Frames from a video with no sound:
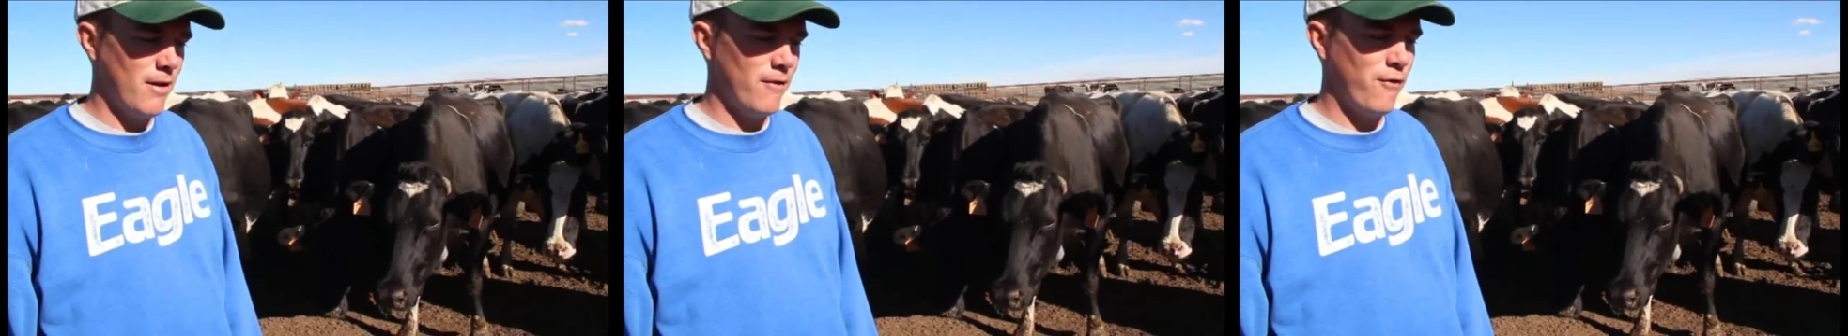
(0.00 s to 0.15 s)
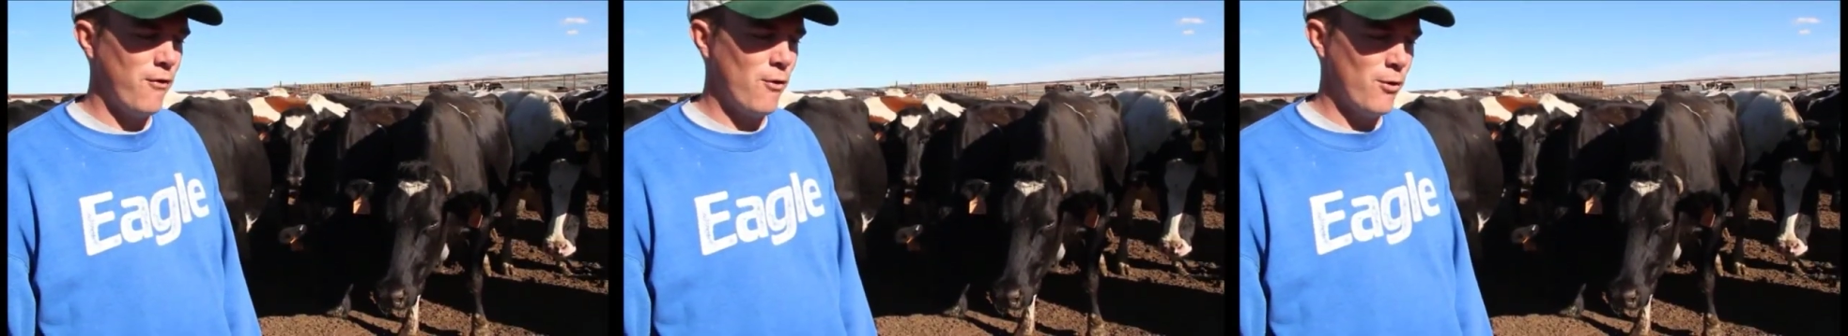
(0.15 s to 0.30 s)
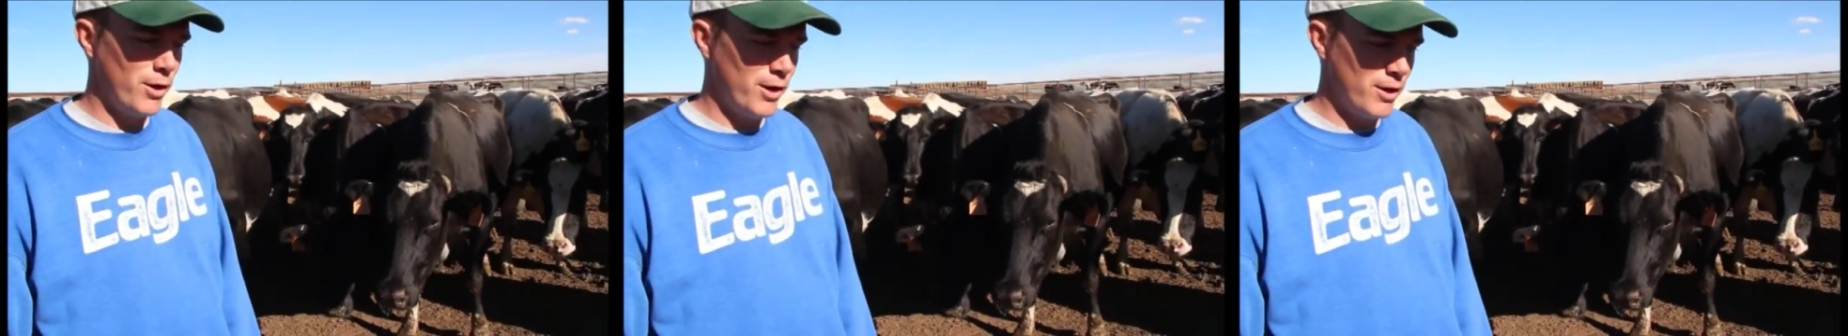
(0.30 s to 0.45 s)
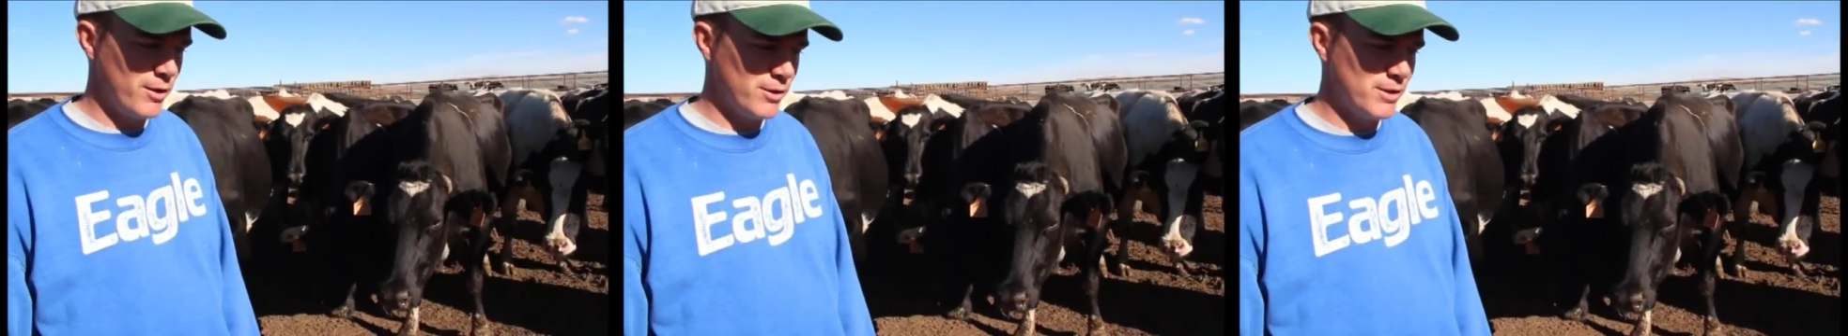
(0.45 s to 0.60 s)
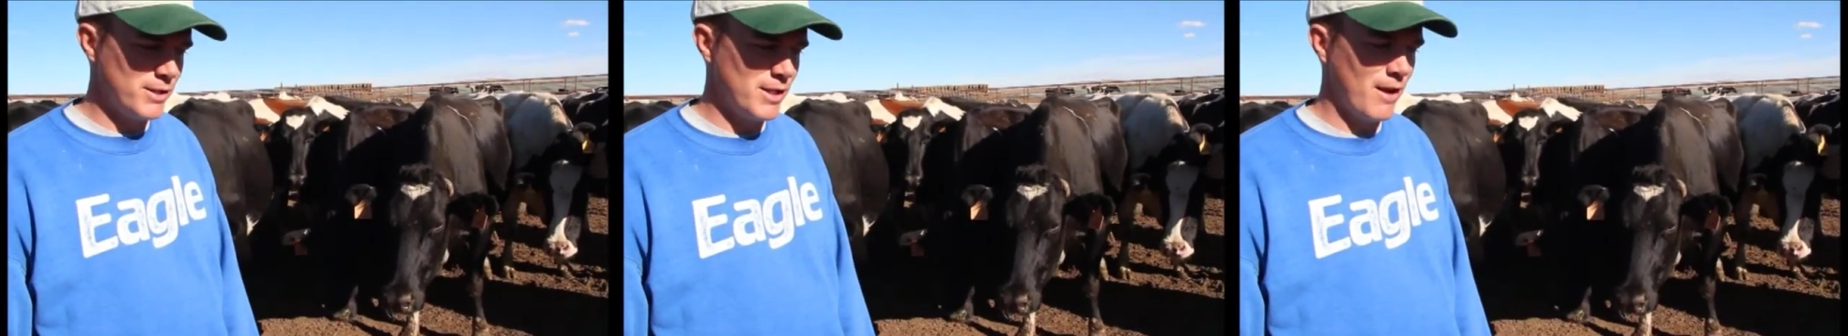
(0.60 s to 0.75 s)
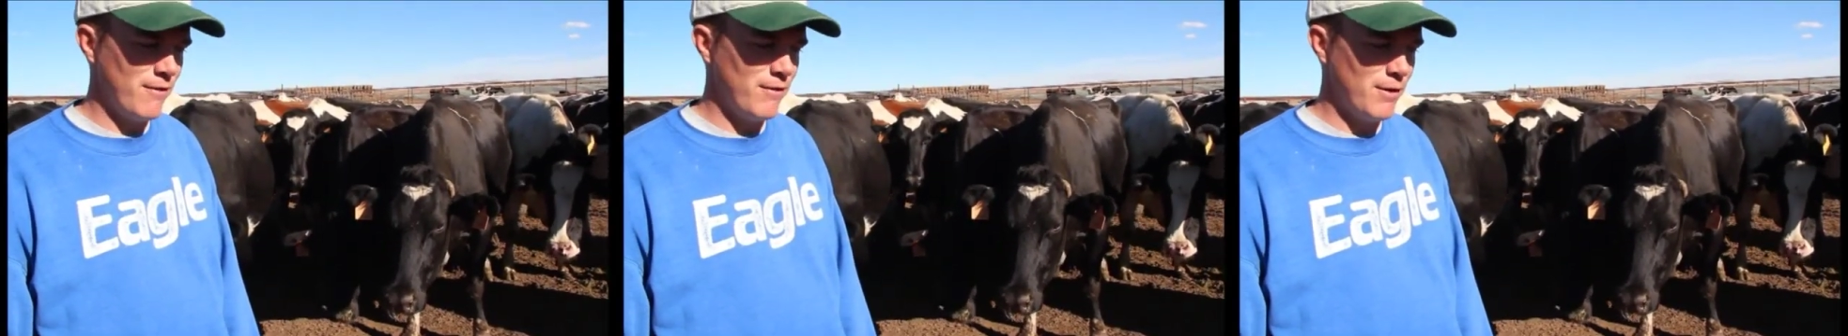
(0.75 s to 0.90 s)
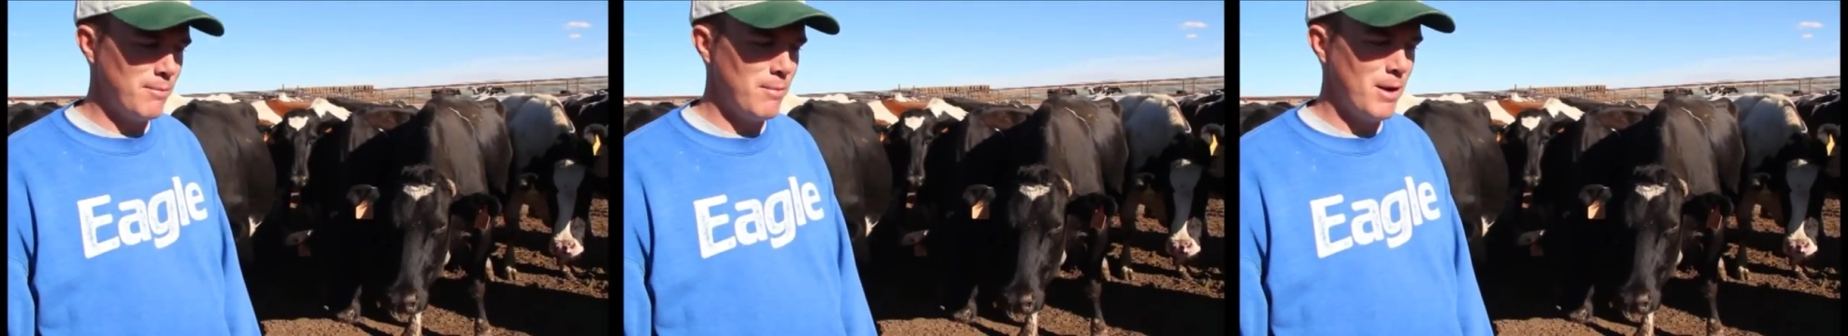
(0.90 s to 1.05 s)
4 years
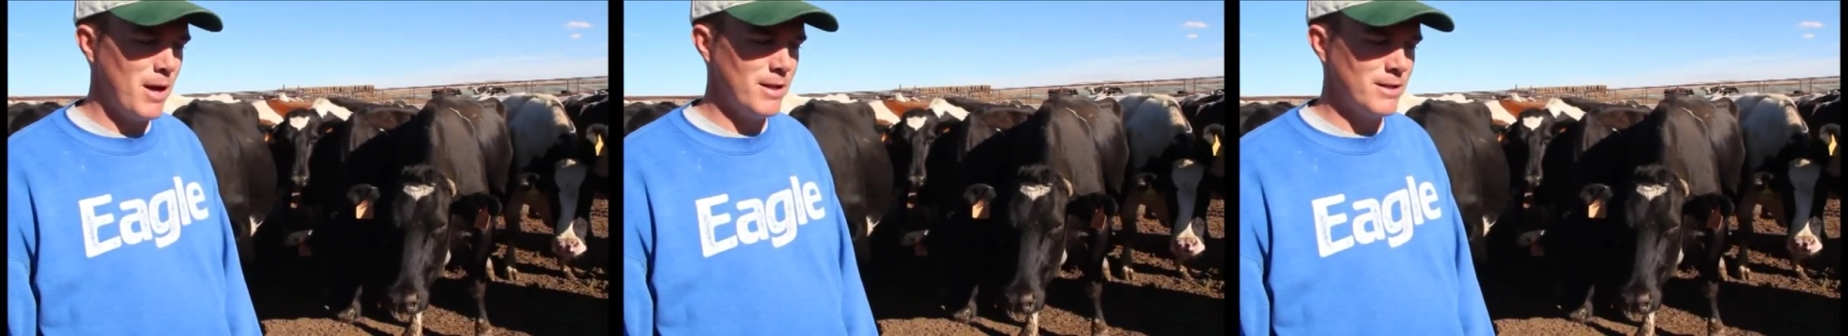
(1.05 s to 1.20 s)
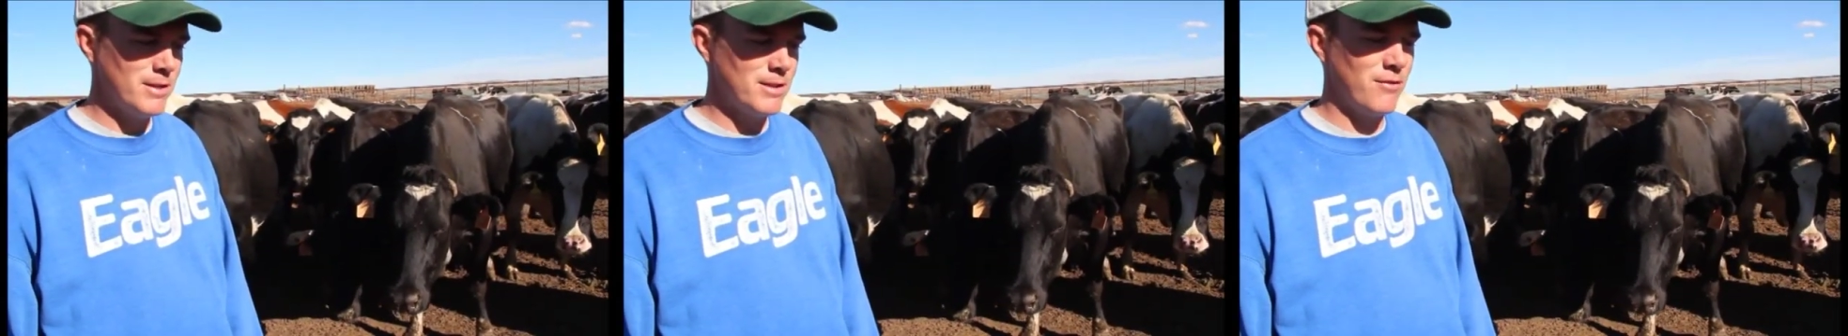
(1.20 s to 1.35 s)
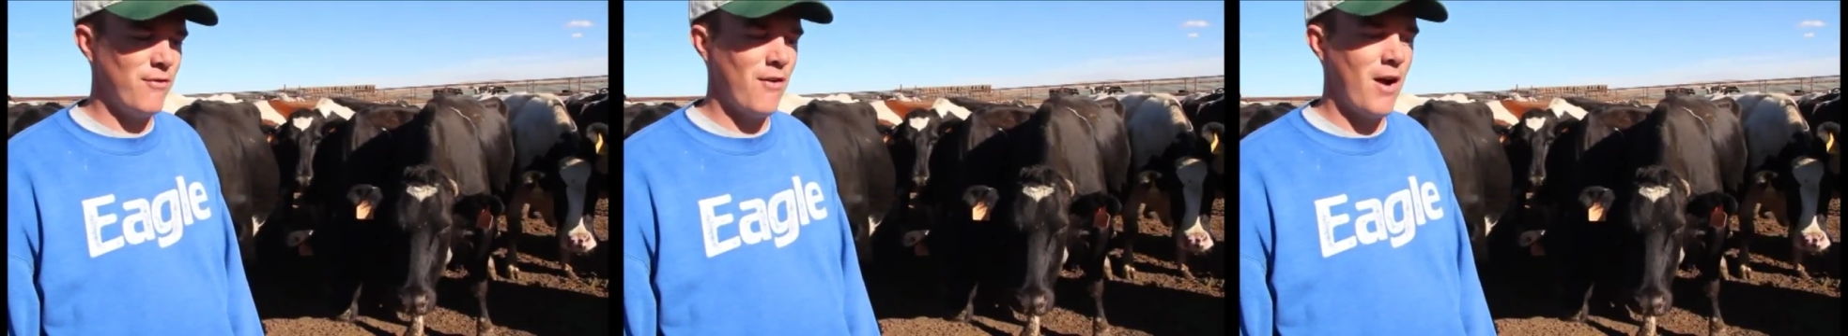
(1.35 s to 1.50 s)
7 months,